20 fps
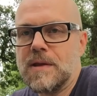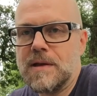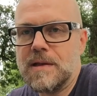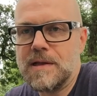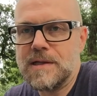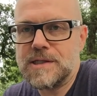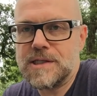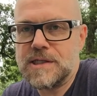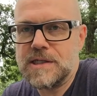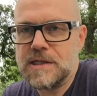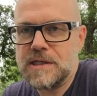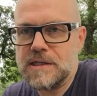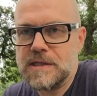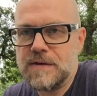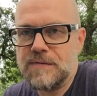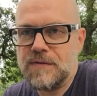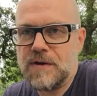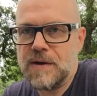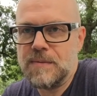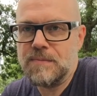Let's see
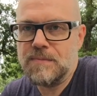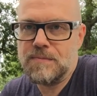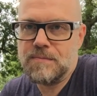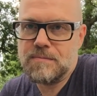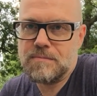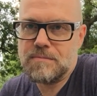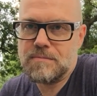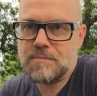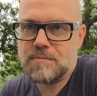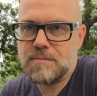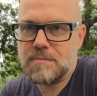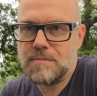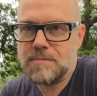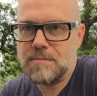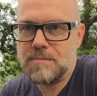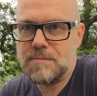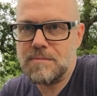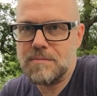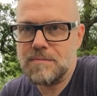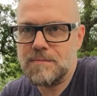if I'm
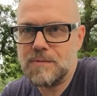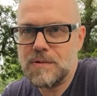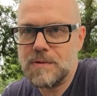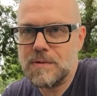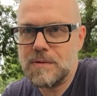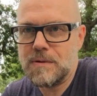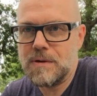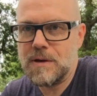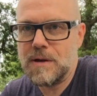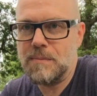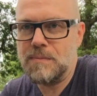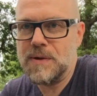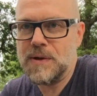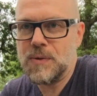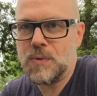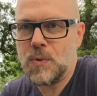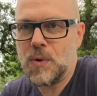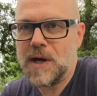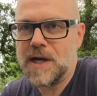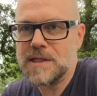a
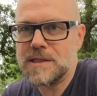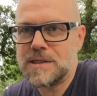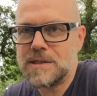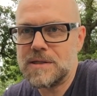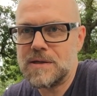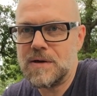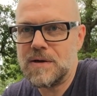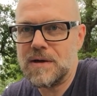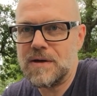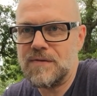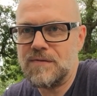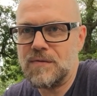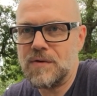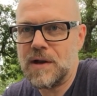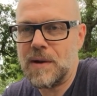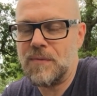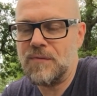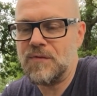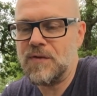bit right of what I'm